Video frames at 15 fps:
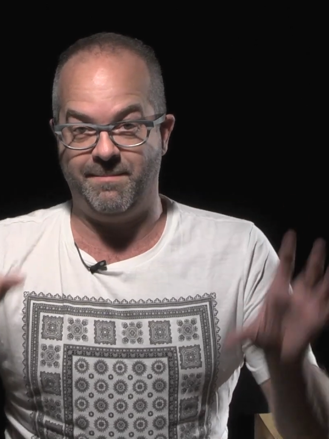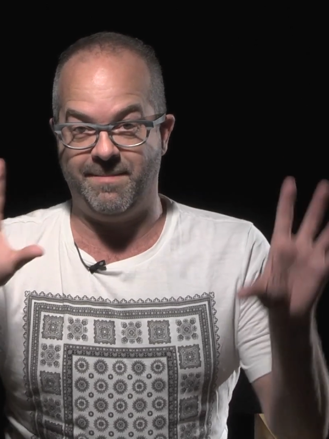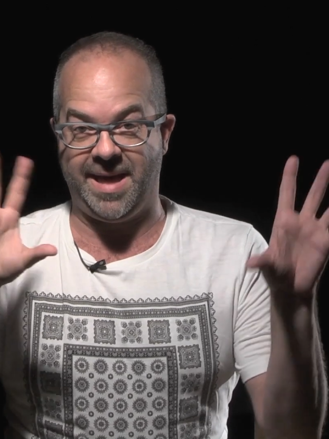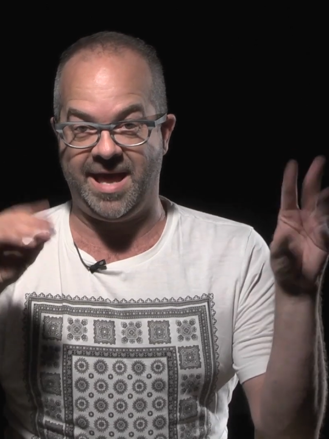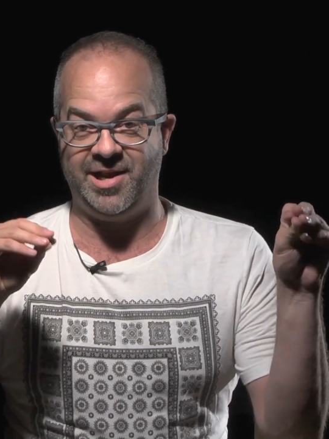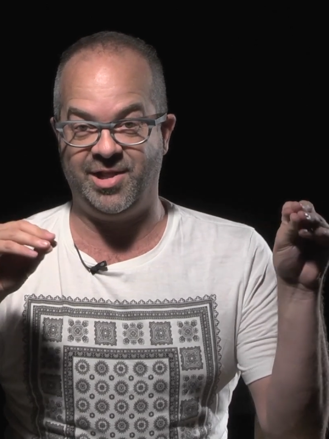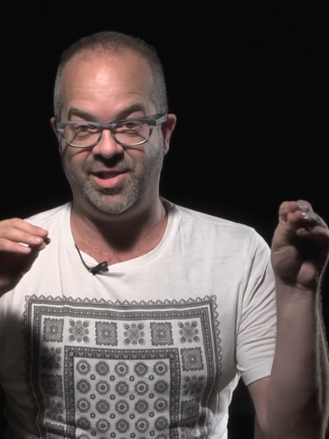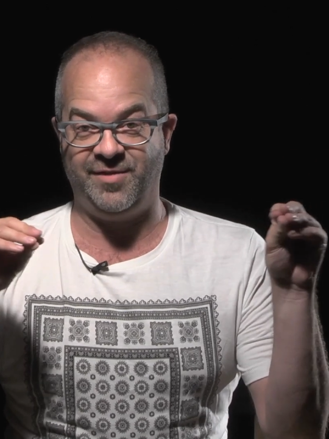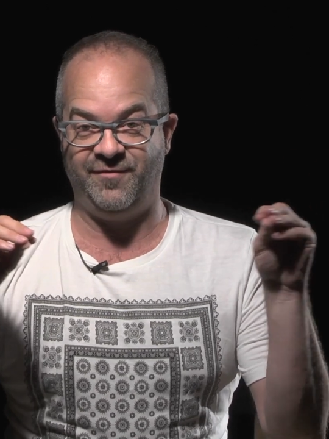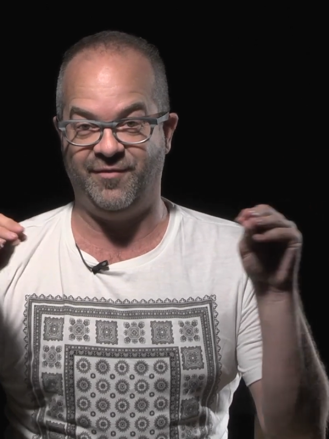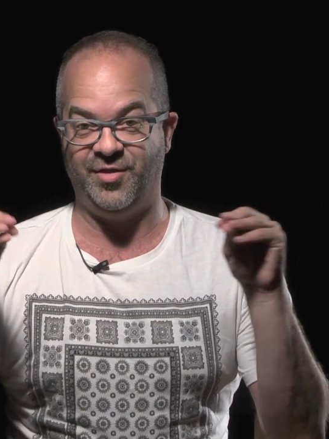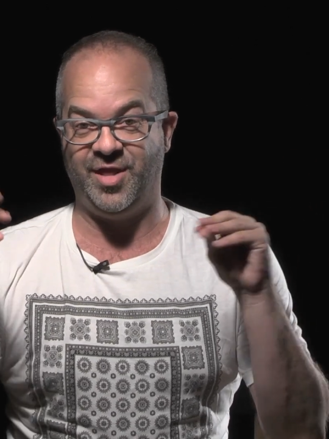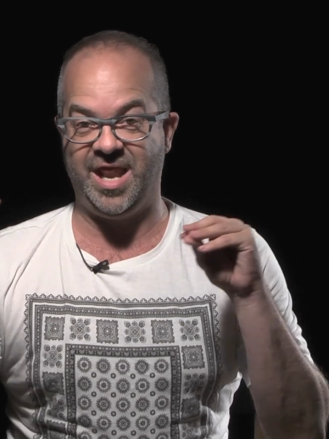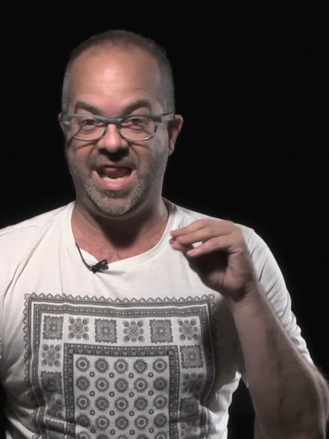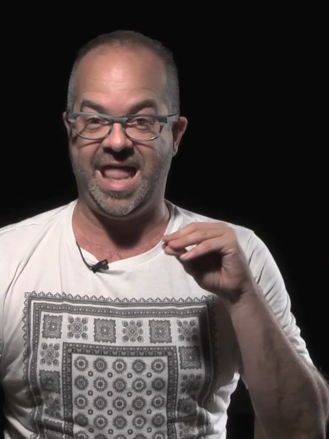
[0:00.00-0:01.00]
Battle for
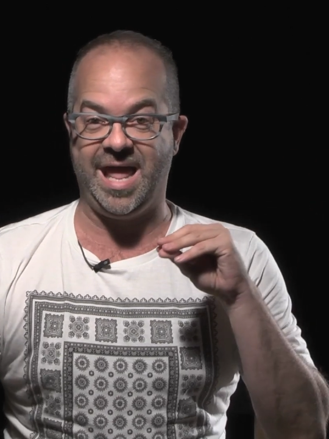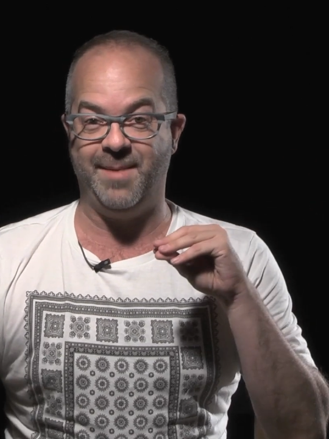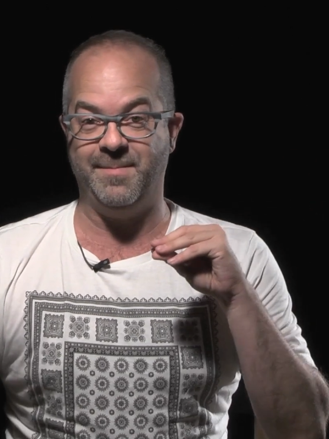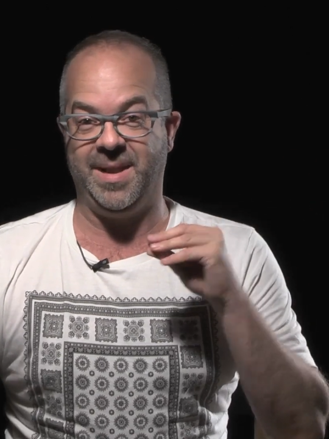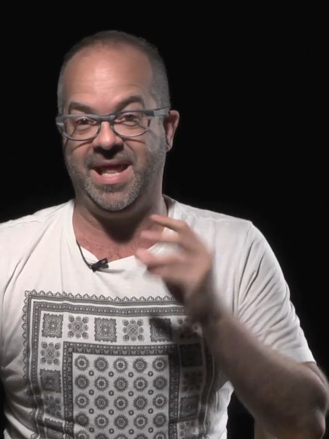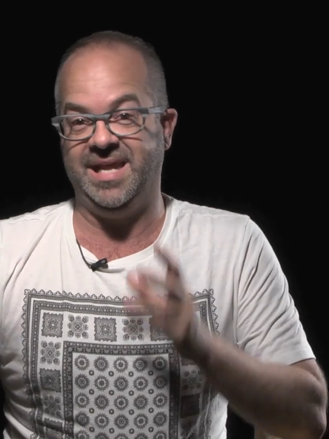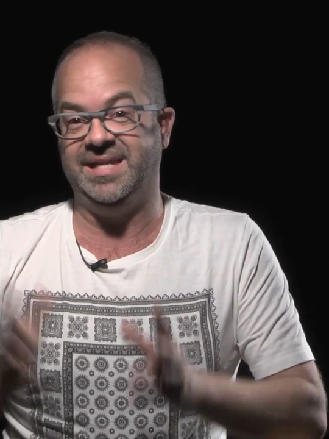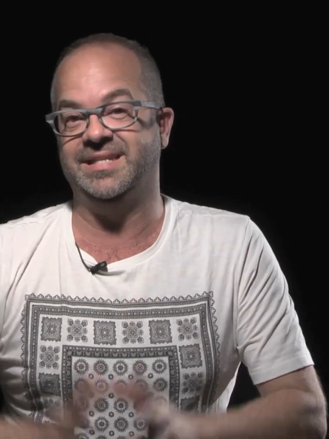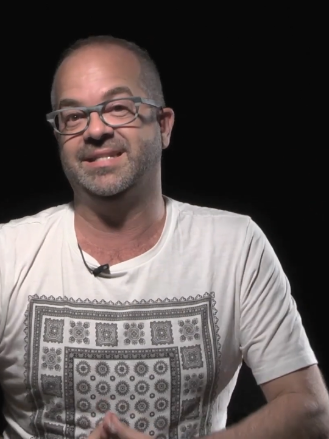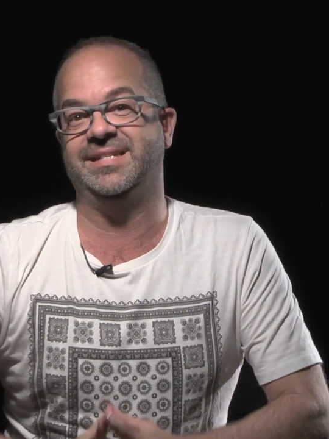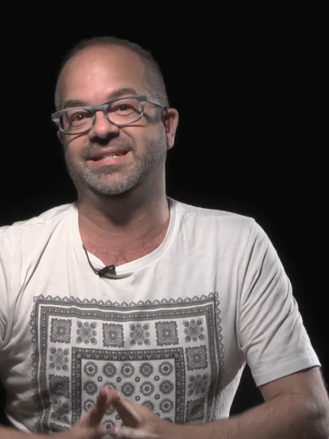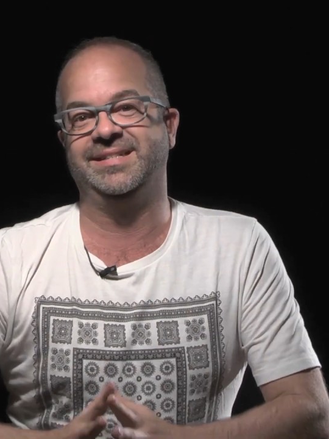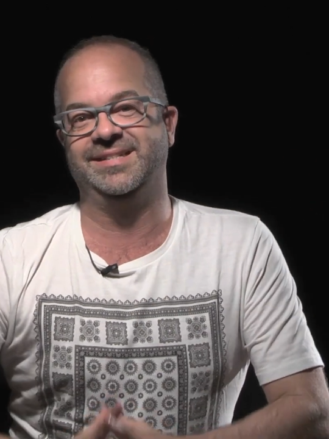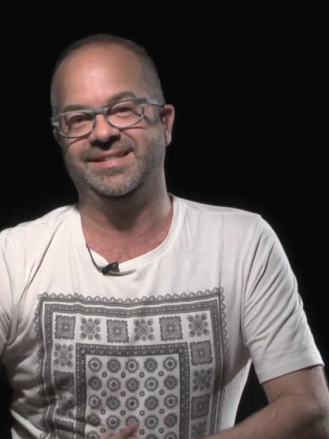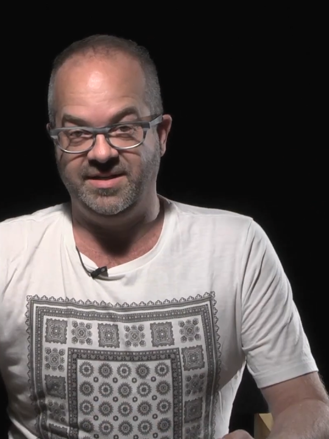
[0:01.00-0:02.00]
the Limelight.
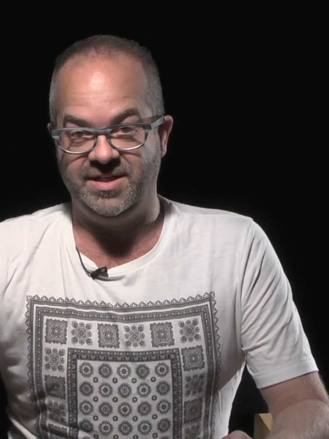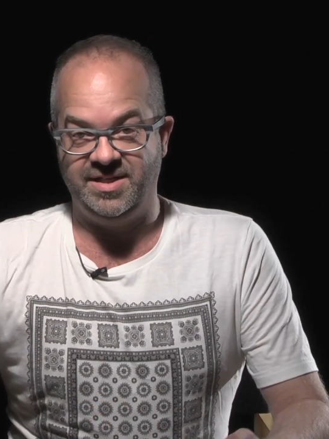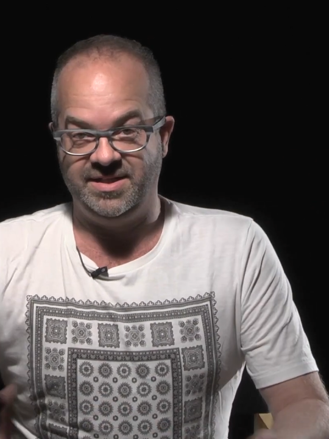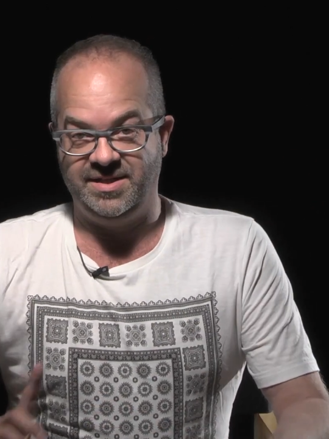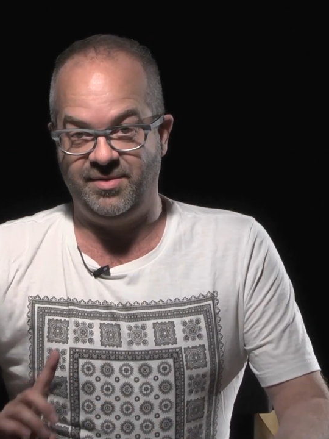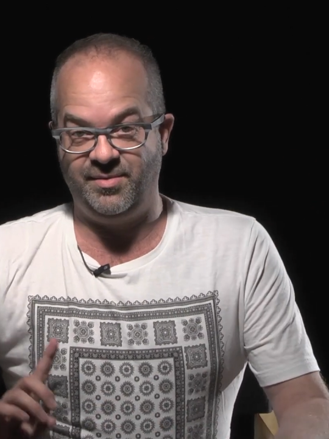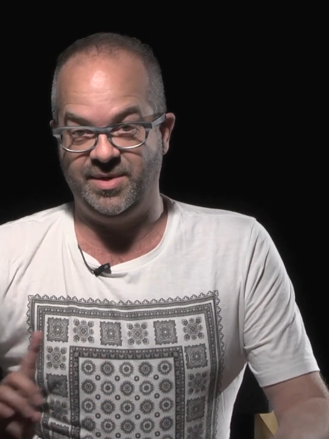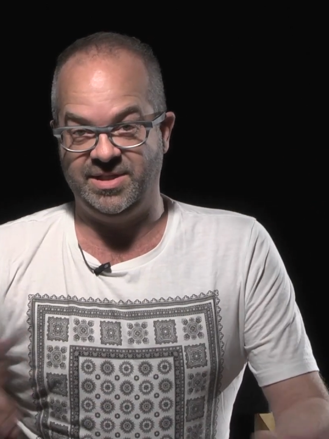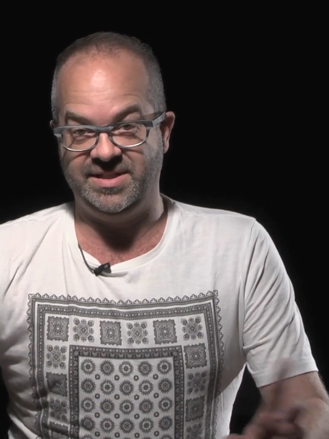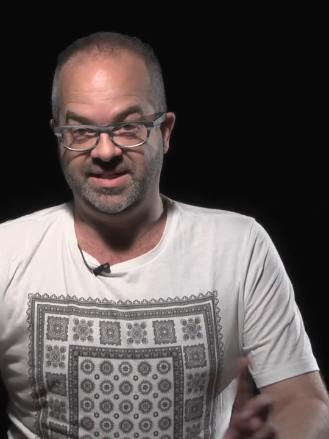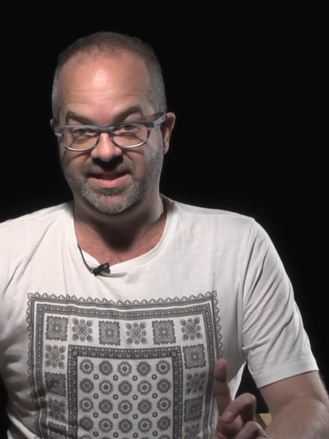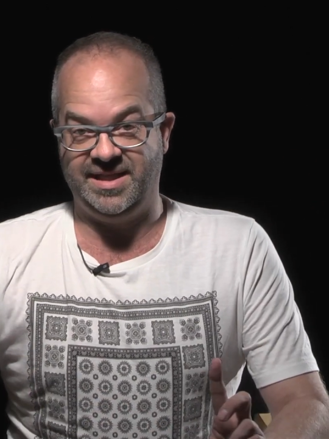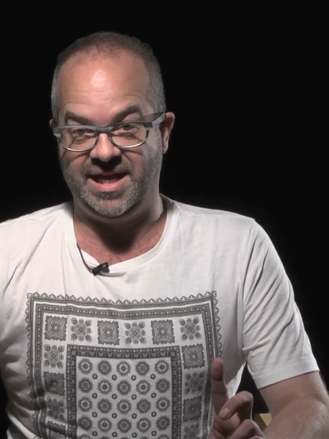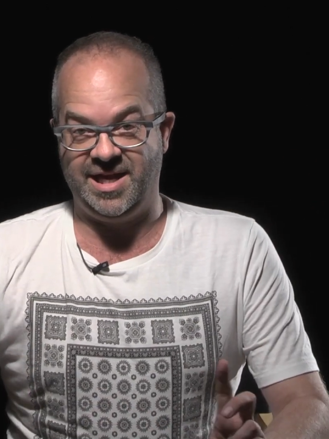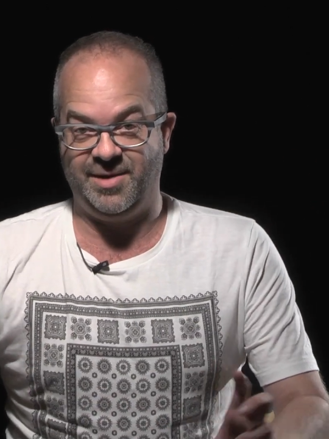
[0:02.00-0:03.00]
Do you see what we just
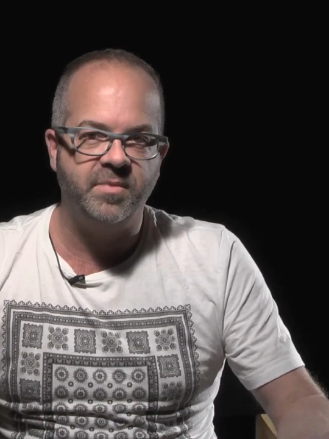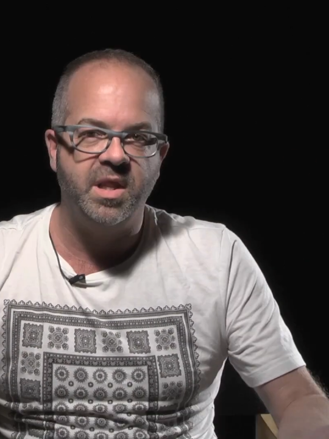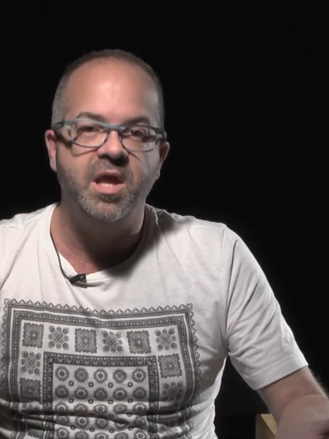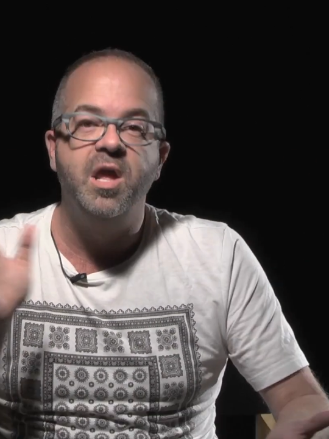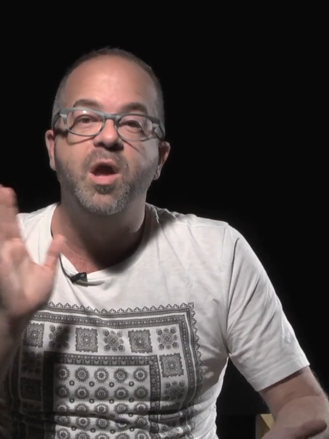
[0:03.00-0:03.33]
did there?